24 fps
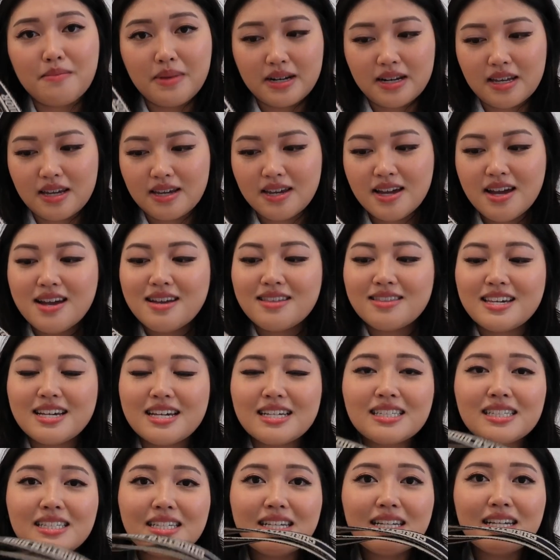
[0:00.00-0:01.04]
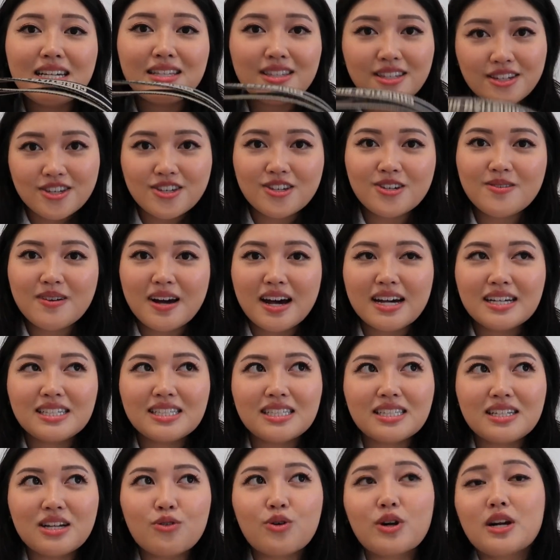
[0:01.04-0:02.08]
of money. This in the
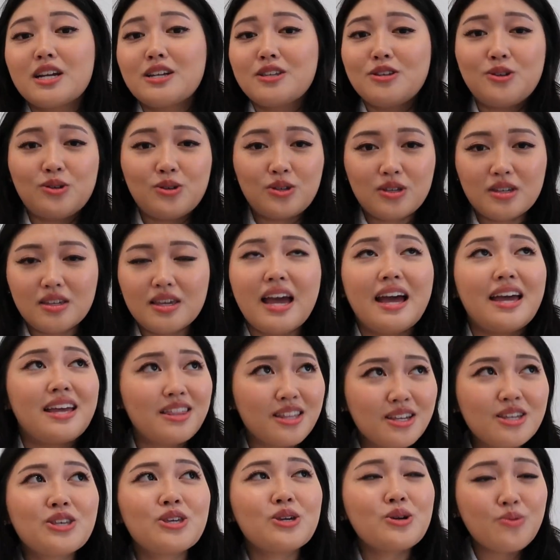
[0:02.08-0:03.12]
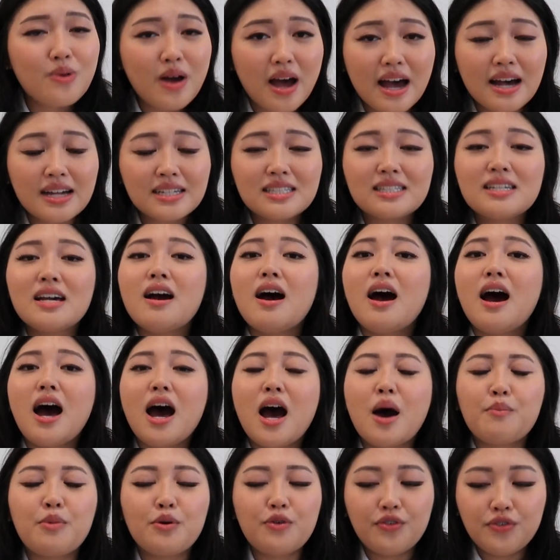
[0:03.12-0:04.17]
US, or in the US,
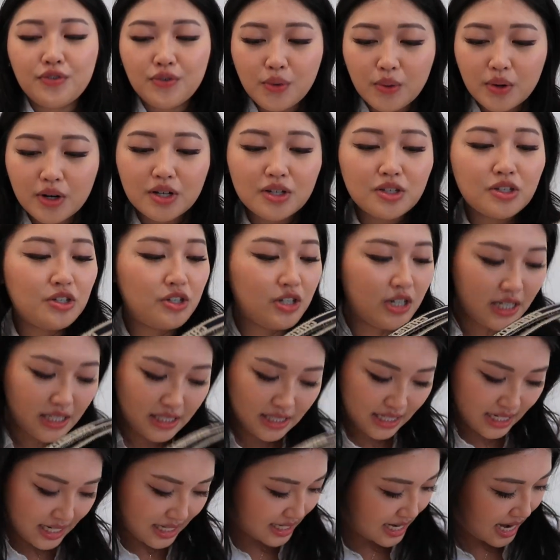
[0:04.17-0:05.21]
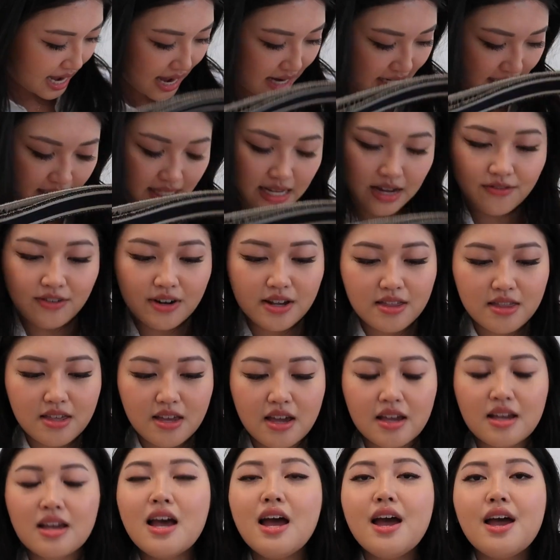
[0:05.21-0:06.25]
before New York City tax and
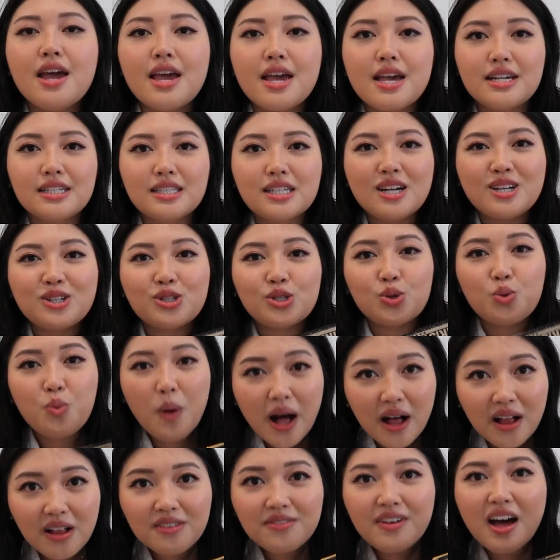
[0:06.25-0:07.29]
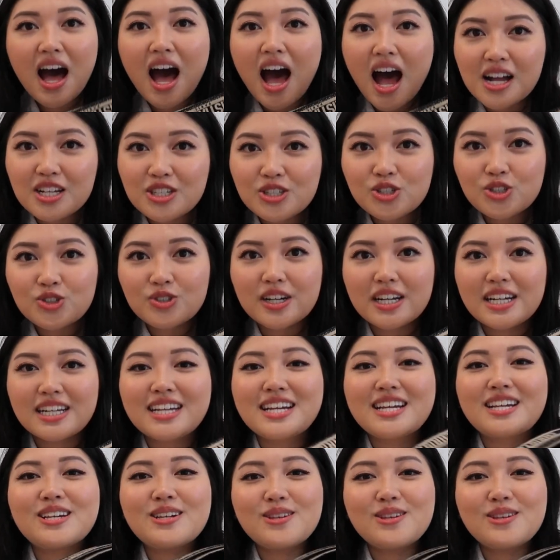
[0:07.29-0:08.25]
everything, is $1,200